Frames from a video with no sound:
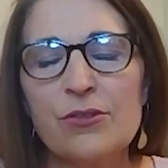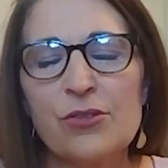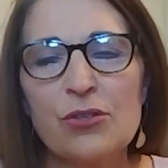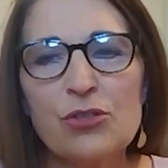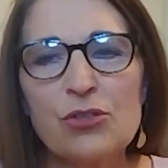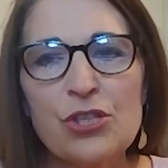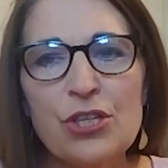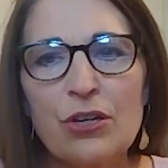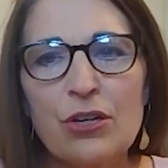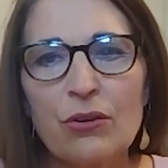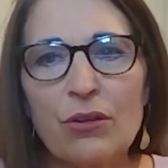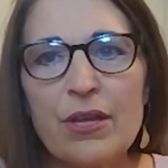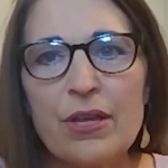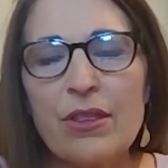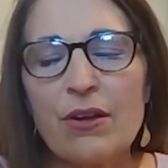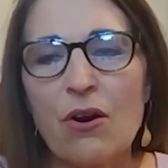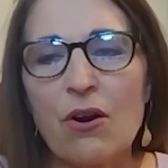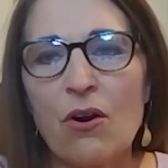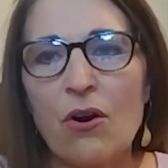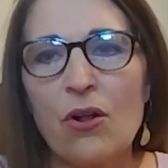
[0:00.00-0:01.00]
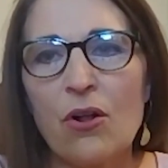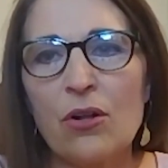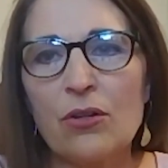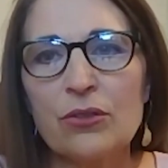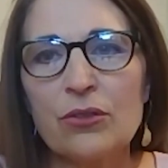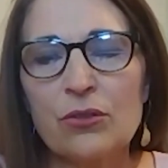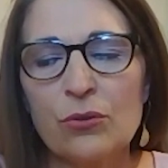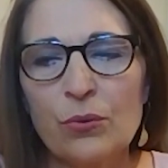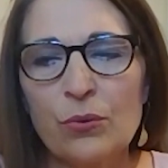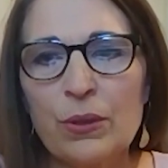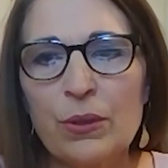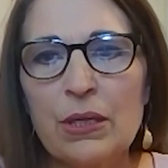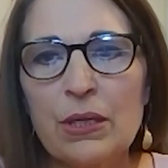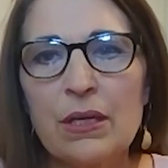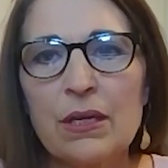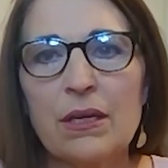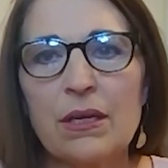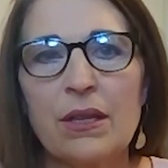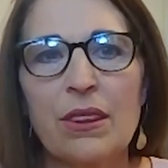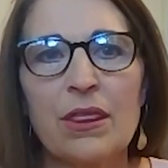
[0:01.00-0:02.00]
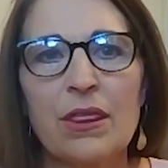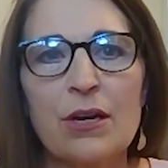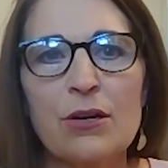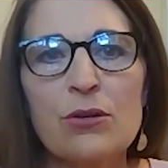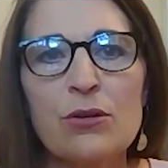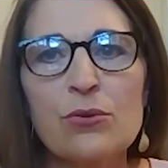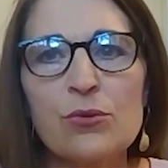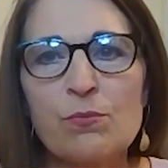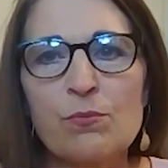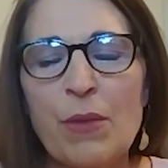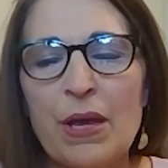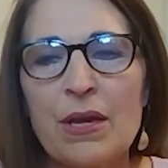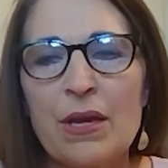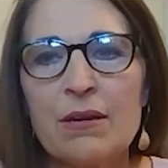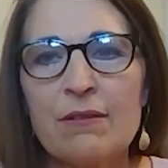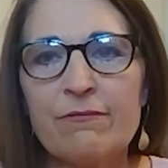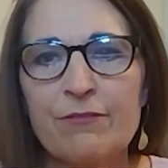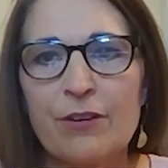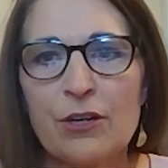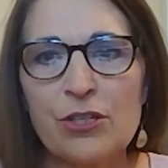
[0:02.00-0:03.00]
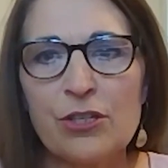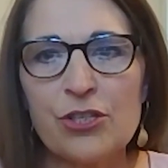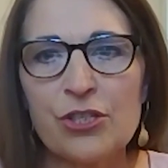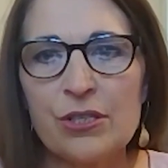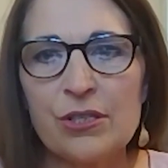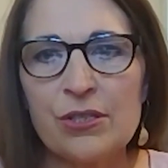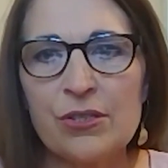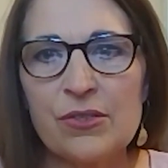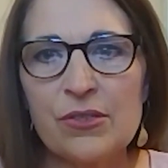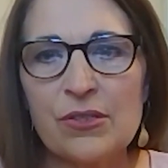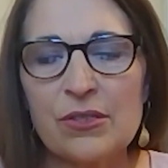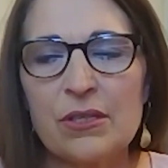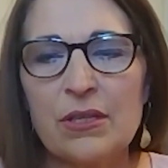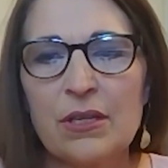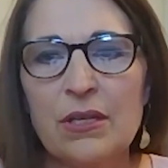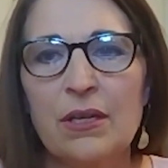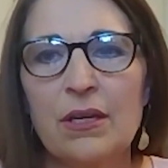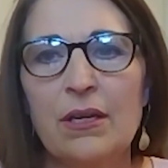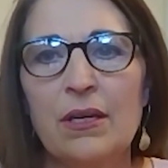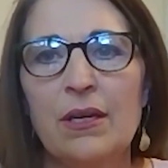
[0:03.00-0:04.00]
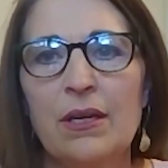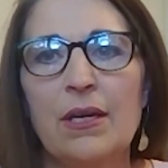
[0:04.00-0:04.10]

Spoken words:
So generally, they're all doing those main functions,